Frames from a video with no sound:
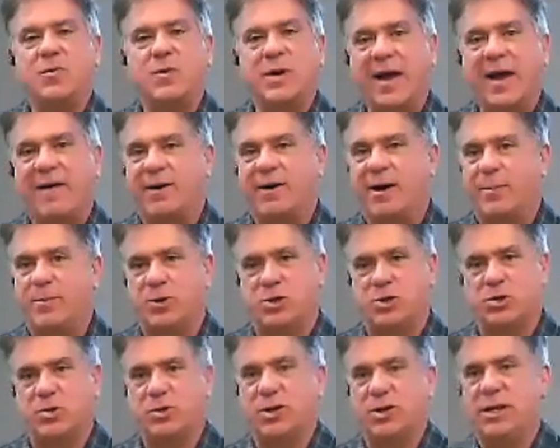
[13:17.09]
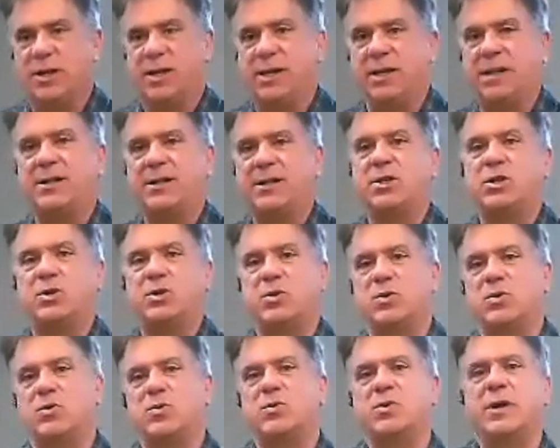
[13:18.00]
We have opportunity
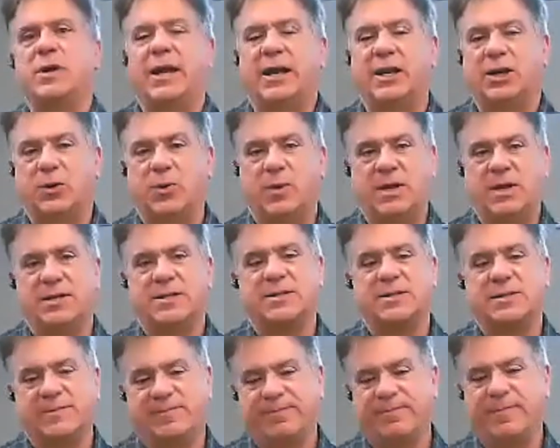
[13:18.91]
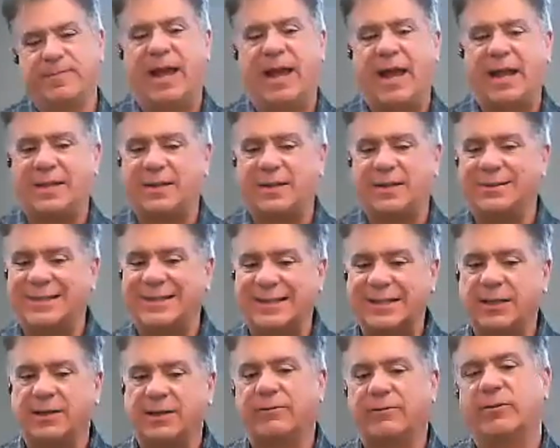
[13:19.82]
to increase and
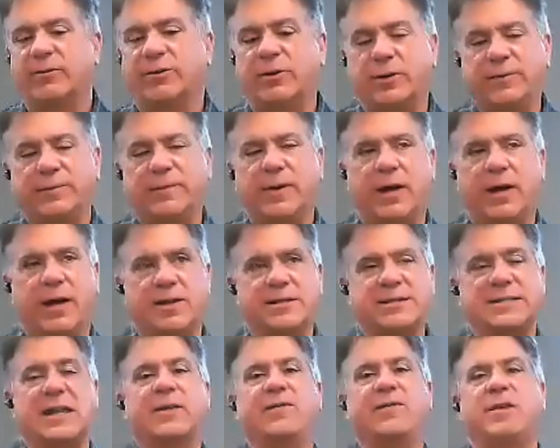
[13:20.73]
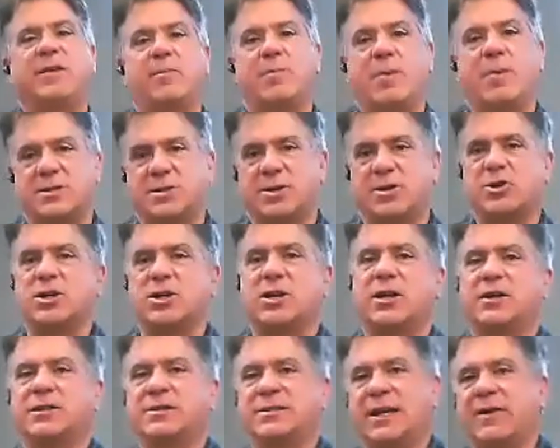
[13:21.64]
deliver a safety message
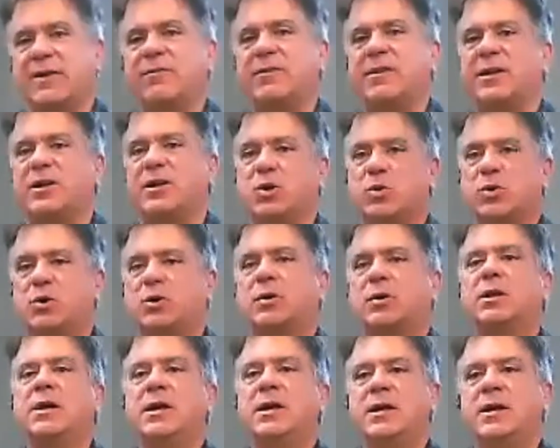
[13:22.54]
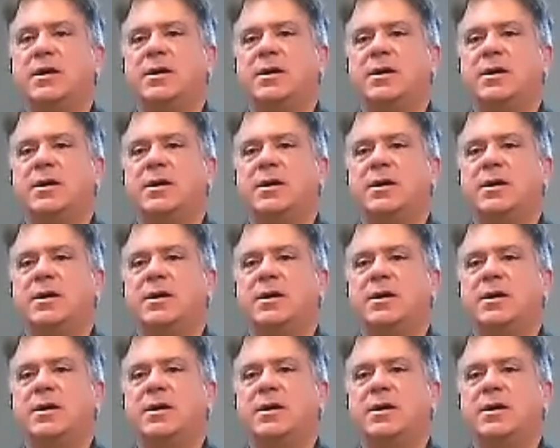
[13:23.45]
and a safety tool